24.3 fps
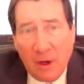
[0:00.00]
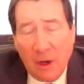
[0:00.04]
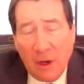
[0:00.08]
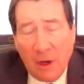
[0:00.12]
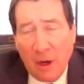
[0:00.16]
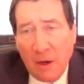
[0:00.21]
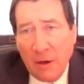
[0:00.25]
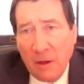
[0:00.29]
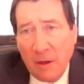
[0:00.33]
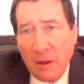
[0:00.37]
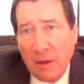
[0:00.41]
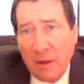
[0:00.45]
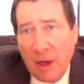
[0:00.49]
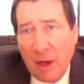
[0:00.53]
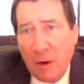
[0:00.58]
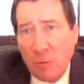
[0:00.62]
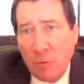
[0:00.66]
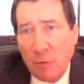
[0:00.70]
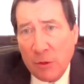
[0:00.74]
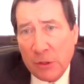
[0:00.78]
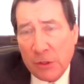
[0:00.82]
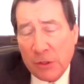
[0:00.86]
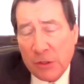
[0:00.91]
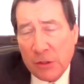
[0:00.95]
And
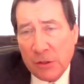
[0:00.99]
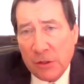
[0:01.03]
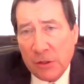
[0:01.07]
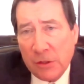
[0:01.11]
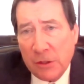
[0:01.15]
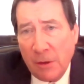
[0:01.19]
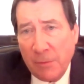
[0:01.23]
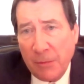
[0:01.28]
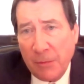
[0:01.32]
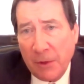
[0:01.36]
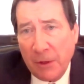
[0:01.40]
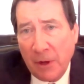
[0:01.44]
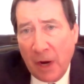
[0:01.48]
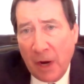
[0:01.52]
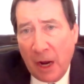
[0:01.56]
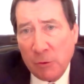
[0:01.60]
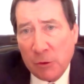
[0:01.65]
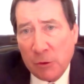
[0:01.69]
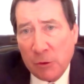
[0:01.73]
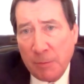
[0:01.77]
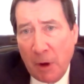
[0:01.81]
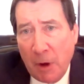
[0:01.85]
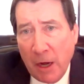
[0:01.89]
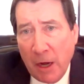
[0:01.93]
that was something that I
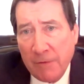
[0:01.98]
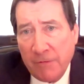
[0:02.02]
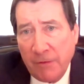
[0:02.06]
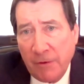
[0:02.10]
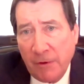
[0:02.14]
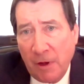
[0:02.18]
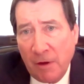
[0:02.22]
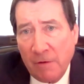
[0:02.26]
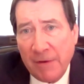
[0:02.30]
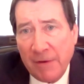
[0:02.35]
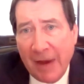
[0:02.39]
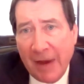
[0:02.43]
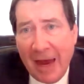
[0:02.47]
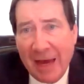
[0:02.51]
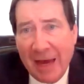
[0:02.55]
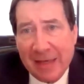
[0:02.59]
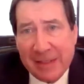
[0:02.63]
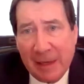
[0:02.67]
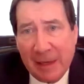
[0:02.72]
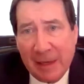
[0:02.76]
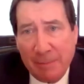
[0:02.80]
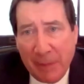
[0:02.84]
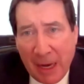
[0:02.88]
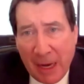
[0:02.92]
was mindful of
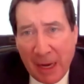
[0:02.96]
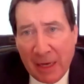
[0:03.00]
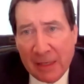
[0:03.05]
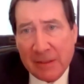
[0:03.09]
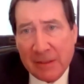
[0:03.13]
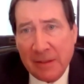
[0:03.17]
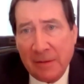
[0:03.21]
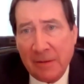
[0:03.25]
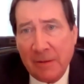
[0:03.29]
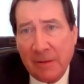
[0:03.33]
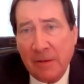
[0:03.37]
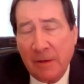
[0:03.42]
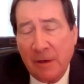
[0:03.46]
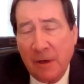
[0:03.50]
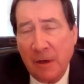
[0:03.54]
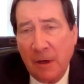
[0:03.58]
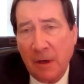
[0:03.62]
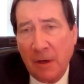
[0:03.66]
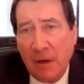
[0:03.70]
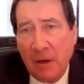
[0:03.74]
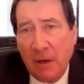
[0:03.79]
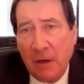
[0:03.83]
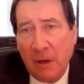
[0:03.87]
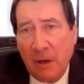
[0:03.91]
as ambassador,
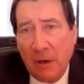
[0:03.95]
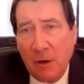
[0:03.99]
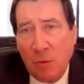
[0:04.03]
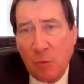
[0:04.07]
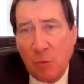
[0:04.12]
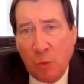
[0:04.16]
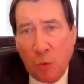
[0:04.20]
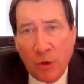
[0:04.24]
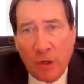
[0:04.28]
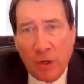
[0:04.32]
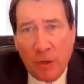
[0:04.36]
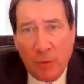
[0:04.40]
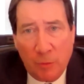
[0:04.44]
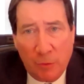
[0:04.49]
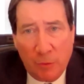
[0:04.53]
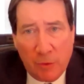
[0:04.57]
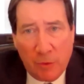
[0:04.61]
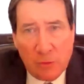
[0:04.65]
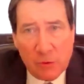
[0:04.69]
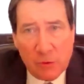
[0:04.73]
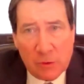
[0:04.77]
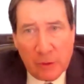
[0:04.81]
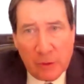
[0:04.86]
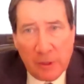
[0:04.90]
uh, working with
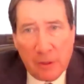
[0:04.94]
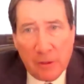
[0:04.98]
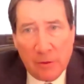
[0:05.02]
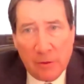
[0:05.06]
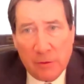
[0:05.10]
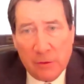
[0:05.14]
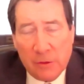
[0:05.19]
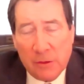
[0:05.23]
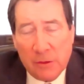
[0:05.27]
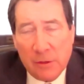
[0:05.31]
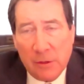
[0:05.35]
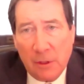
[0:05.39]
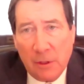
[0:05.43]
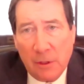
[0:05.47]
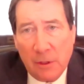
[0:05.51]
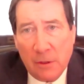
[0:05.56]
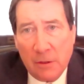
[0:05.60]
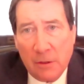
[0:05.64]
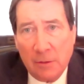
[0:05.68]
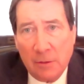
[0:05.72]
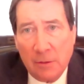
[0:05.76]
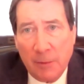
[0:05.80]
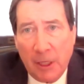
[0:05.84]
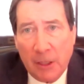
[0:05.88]
those leaders uh,
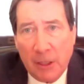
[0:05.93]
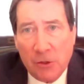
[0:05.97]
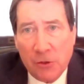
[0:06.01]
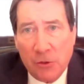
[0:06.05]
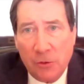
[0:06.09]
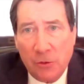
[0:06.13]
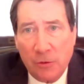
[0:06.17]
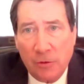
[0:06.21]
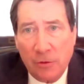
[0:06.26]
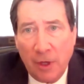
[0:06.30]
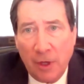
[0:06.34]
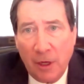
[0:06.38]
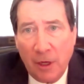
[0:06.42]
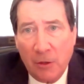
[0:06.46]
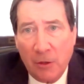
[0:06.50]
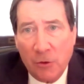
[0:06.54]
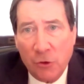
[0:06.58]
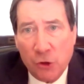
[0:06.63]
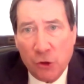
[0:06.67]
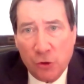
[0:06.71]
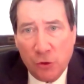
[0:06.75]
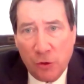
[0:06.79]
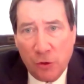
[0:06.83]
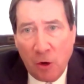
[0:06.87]
to make certain they
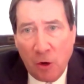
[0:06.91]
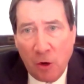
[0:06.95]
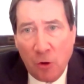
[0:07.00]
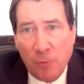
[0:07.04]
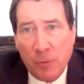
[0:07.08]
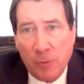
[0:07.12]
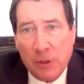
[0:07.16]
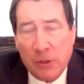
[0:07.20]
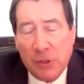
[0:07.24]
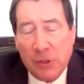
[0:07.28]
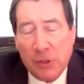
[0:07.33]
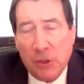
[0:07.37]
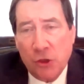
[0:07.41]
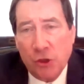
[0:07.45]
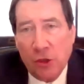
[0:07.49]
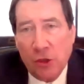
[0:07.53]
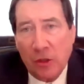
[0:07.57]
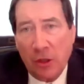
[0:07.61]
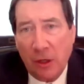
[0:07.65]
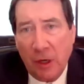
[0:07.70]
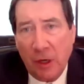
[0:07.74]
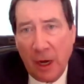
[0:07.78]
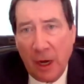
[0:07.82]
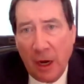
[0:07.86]
understood our
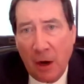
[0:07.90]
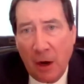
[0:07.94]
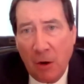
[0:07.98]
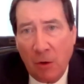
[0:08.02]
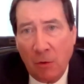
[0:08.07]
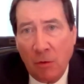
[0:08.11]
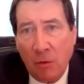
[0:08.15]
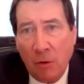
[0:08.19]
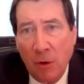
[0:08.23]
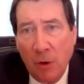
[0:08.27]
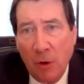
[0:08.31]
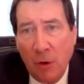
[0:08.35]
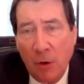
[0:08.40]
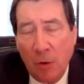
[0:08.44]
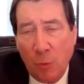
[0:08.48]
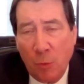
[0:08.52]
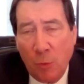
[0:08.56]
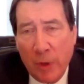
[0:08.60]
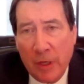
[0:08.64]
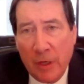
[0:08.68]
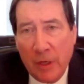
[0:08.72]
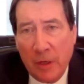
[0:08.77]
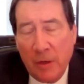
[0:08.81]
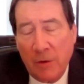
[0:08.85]
position and how
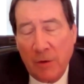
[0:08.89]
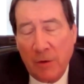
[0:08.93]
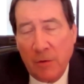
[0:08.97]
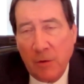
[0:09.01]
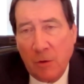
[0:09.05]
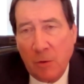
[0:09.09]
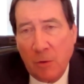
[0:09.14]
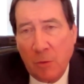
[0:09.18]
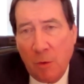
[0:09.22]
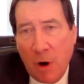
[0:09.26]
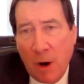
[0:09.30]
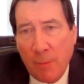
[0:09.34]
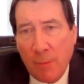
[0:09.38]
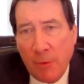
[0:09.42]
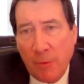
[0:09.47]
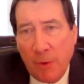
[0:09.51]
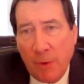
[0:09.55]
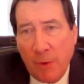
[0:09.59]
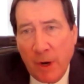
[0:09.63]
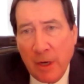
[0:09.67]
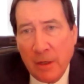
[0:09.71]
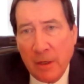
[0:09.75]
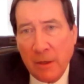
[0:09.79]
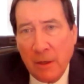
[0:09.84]
we needed to
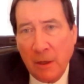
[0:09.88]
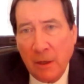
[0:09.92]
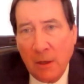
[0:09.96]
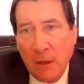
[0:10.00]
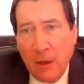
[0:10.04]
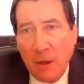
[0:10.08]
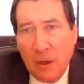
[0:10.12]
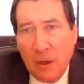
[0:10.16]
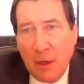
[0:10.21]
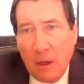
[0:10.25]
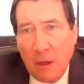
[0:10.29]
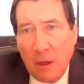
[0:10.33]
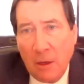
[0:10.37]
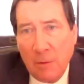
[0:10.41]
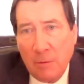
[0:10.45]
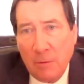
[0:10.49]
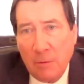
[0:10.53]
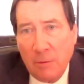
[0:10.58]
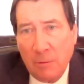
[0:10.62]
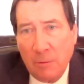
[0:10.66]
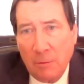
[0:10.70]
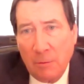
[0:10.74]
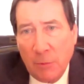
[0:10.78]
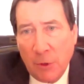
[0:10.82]
cooperate.
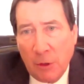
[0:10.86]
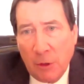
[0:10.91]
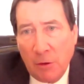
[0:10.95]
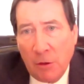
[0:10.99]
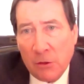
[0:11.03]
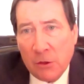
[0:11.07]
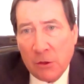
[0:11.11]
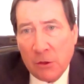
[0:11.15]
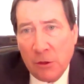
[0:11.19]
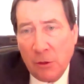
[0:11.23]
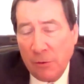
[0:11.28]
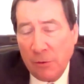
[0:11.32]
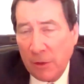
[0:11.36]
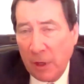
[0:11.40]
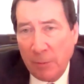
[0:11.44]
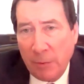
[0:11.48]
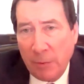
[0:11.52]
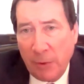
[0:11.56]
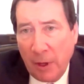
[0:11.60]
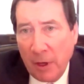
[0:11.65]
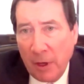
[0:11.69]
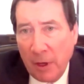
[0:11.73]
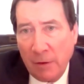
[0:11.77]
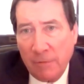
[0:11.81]
Uh, but also, they
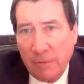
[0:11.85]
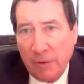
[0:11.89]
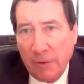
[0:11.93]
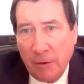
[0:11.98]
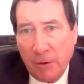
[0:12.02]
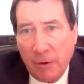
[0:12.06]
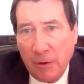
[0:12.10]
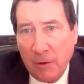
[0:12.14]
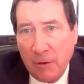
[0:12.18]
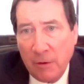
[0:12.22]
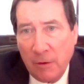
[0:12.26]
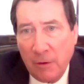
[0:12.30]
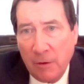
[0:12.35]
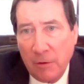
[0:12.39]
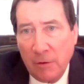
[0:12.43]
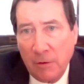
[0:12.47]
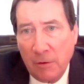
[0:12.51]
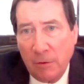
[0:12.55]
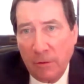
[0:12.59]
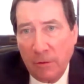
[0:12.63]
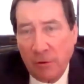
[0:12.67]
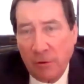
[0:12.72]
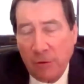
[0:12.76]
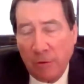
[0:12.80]
play a very
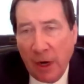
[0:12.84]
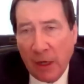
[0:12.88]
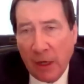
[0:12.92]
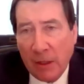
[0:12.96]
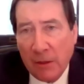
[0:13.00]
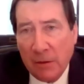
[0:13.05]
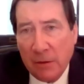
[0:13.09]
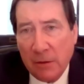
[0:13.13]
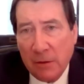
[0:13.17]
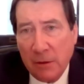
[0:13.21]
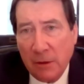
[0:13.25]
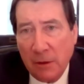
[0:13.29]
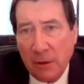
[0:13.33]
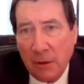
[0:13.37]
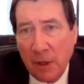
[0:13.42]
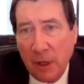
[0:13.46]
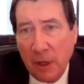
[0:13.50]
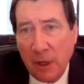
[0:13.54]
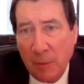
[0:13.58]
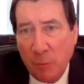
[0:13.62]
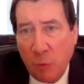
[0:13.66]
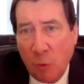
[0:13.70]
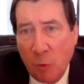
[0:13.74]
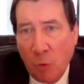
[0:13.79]
direct
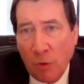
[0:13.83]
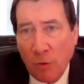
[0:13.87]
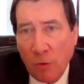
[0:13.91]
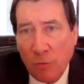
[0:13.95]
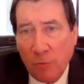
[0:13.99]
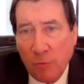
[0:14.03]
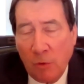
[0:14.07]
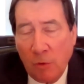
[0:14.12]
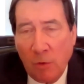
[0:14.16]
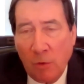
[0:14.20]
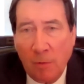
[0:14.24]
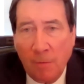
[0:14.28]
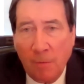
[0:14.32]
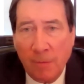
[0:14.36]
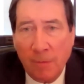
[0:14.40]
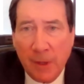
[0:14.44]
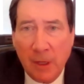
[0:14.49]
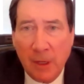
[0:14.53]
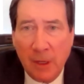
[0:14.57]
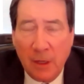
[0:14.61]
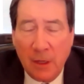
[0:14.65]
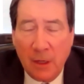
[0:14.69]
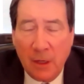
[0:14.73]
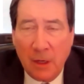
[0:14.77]
and important role
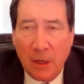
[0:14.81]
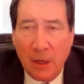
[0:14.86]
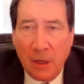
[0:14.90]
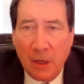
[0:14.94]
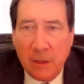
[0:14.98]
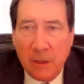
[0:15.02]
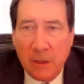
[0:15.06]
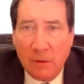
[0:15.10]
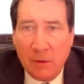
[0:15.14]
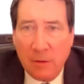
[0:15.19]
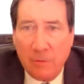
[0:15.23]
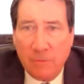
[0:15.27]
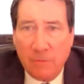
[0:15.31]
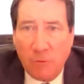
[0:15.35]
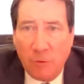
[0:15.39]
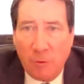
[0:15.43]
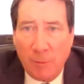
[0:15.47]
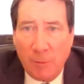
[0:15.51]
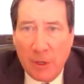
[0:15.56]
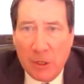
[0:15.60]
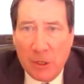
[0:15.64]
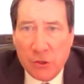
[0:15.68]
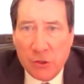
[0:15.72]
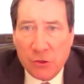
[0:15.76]
and the
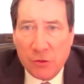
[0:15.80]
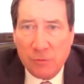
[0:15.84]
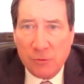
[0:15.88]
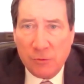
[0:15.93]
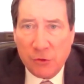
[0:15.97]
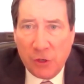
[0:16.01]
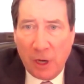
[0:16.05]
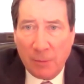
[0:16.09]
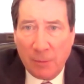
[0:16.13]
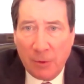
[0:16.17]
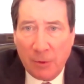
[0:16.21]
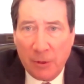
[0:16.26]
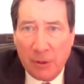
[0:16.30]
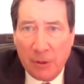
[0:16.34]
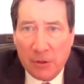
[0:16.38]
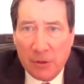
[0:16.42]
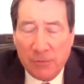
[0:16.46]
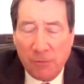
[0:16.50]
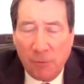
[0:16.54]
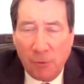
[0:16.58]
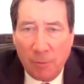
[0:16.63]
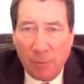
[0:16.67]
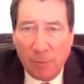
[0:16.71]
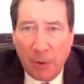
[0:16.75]
formation of Japanese
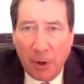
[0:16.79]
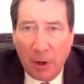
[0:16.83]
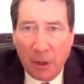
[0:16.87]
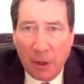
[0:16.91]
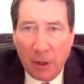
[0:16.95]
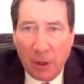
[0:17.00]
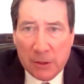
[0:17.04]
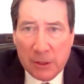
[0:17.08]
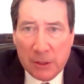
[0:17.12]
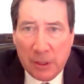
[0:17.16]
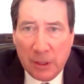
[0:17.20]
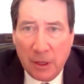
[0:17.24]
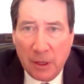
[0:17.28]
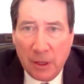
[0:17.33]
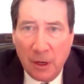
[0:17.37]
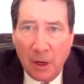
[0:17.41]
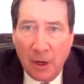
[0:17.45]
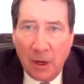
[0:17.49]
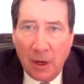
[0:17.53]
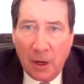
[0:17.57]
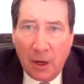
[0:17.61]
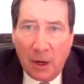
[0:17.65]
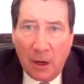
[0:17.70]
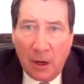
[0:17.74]
foreign policy.
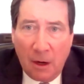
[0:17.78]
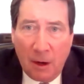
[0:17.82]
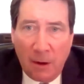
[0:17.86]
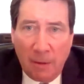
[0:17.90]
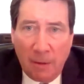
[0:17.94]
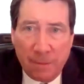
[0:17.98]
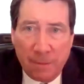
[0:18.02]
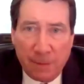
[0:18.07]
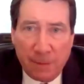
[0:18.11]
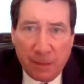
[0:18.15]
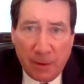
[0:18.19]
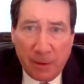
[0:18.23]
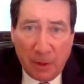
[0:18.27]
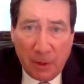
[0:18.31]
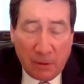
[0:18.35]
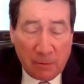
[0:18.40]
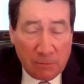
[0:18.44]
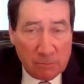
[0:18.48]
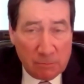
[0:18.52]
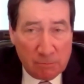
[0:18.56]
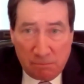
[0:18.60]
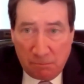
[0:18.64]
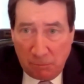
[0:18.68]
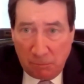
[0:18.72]
Um,
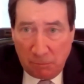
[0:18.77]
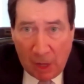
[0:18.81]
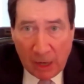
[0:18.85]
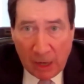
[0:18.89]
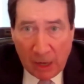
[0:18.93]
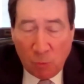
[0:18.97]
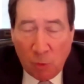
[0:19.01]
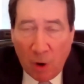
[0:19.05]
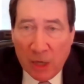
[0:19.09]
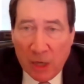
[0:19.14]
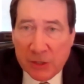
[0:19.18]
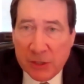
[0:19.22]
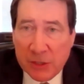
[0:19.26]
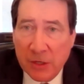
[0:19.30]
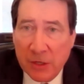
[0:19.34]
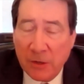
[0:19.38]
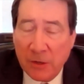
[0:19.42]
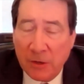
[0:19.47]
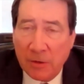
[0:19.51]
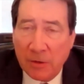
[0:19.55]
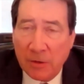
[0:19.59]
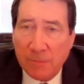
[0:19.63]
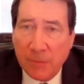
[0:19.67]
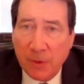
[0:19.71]
likewise,
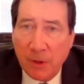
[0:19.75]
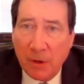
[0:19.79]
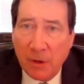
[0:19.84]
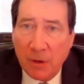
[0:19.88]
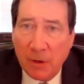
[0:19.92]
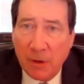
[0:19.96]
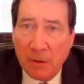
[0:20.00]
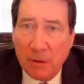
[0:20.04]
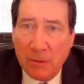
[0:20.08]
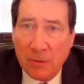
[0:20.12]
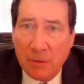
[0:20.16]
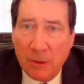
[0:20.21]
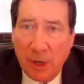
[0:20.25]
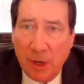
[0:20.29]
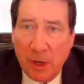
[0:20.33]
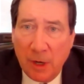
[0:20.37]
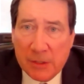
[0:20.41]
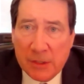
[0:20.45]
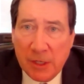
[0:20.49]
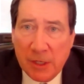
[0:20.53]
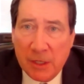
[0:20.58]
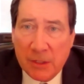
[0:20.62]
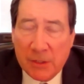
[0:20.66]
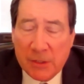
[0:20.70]
here, uh, the
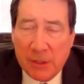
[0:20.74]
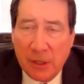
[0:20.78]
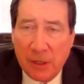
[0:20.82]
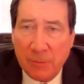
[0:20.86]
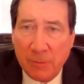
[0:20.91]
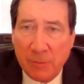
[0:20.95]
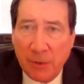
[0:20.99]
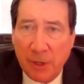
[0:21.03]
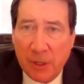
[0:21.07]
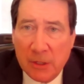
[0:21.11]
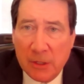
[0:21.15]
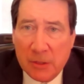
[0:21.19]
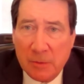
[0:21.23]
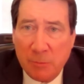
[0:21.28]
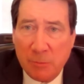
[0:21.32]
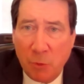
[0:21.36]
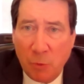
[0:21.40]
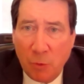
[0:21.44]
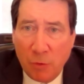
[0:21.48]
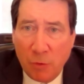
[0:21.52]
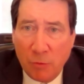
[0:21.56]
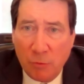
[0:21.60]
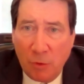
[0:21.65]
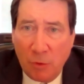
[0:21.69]
United States Senate plays an
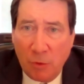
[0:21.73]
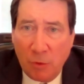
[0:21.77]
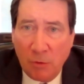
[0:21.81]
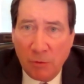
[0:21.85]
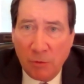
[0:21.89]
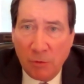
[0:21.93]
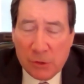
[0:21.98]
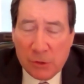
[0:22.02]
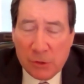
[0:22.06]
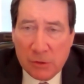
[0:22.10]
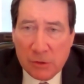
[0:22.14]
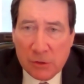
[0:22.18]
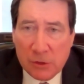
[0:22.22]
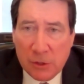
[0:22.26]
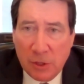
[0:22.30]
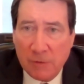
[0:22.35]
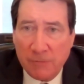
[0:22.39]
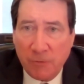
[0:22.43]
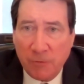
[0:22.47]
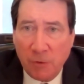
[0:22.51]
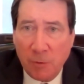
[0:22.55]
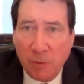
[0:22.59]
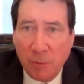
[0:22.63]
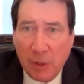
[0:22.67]
important role. The
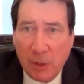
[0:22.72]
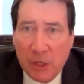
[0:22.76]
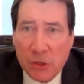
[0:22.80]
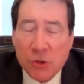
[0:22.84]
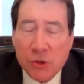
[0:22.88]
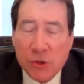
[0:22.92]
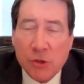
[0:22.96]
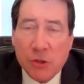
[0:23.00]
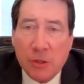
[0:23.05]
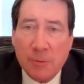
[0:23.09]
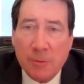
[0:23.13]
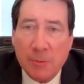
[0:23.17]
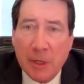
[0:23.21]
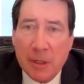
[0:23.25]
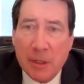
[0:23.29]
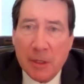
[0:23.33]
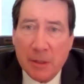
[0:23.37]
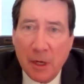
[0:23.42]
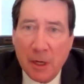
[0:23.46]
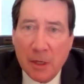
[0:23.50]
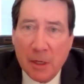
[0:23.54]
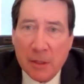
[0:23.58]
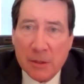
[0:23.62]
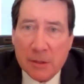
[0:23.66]
Senate Foreign Relations Committee
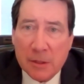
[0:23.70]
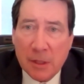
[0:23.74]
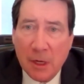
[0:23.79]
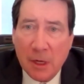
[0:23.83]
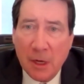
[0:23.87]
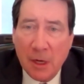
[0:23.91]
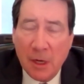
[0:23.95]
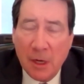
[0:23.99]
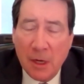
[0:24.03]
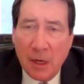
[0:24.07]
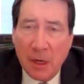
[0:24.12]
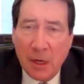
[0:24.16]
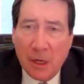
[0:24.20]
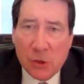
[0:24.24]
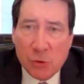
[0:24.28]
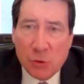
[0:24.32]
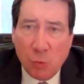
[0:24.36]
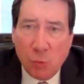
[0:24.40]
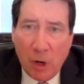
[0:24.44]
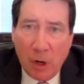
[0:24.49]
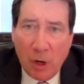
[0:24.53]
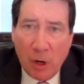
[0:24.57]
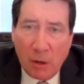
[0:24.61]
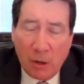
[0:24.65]
does as
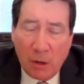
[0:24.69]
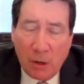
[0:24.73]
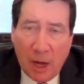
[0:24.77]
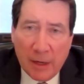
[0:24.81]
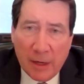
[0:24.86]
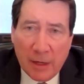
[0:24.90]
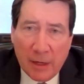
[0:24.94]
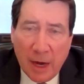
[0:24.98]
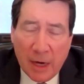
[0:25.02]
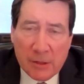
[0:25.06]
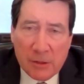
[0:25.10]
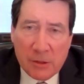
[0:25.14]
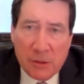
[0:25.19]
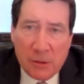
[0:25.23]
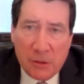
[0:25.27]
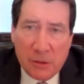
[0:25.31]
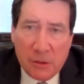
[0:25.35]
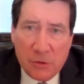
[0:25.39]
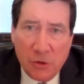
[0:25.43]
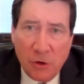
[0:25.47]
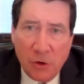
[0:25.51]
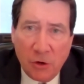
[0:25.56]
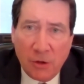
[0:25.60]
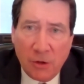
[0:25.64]
well. I, I
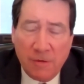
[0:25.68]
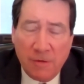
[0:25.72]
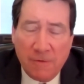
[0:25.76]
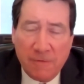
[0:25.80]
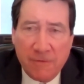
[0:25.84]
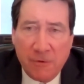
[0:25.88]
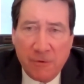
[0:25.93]
took the